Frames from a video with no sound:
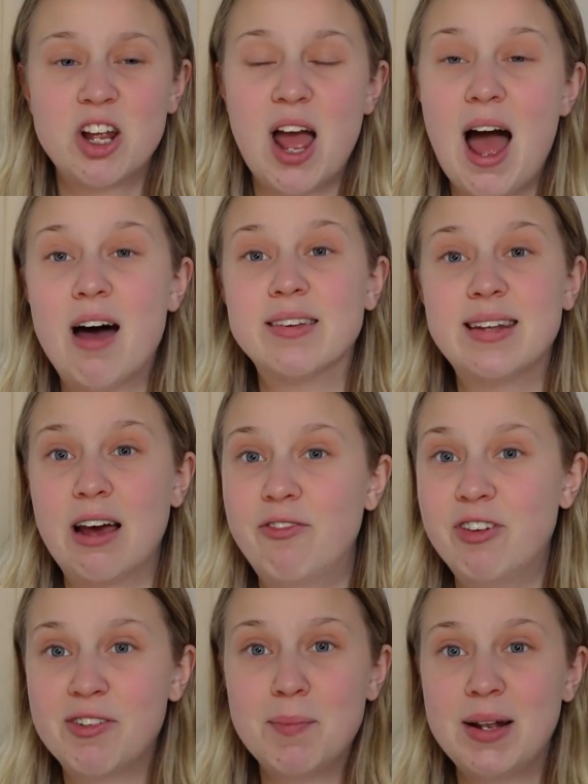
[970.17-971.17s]
Your house is now
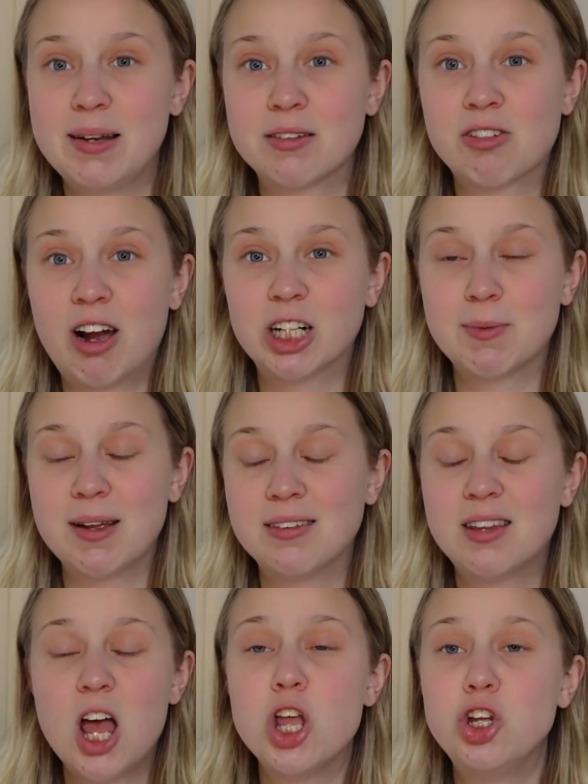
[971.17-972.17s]
full of a million scratch
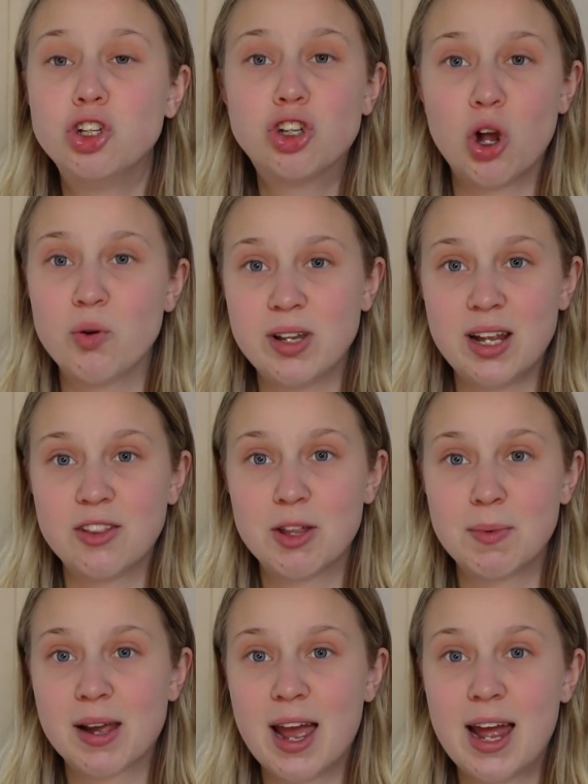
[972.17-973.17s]
mitts. You don't need them,
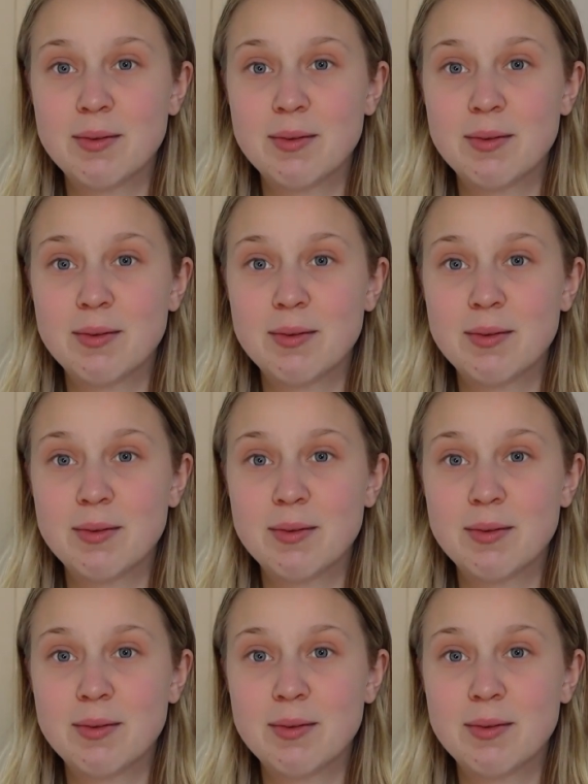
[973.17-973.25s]
okay?